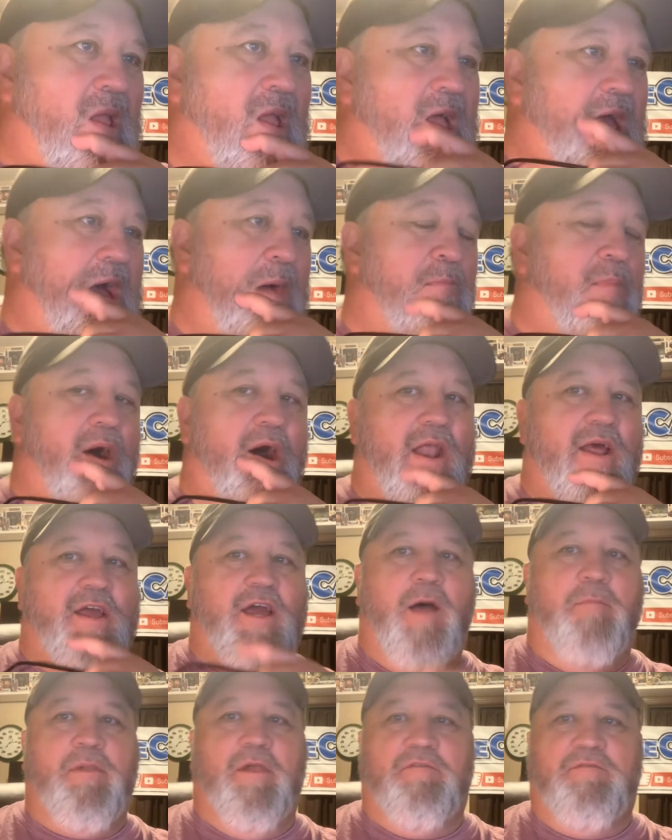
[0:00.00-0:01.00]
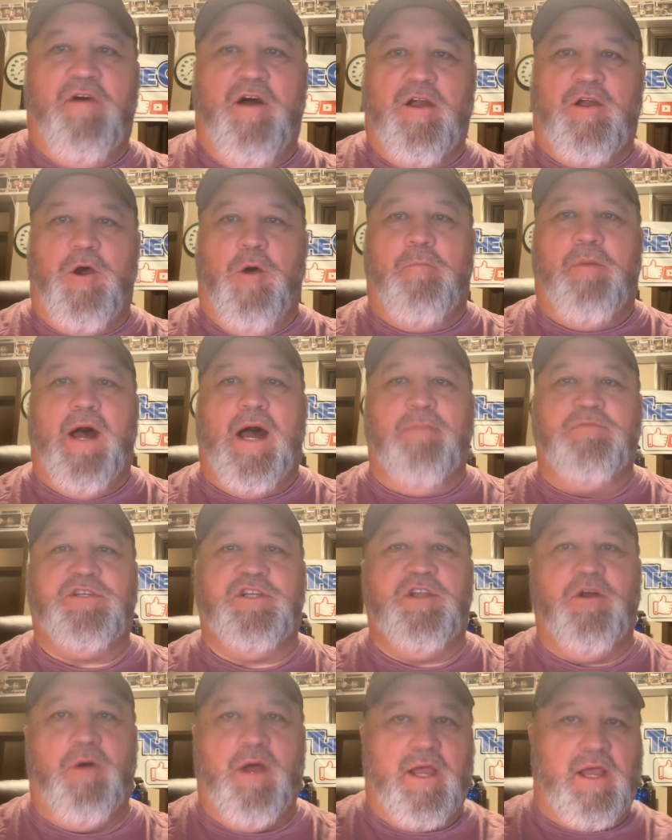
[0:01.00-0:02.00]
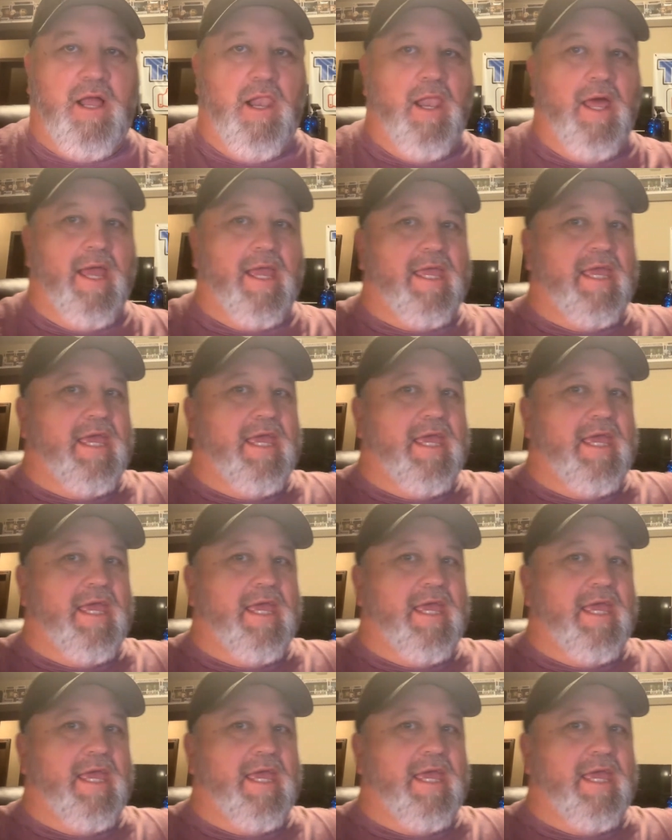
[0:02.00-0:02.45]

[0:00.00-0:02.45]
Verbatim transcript: I bought a couple of Funko Pops. You know I collect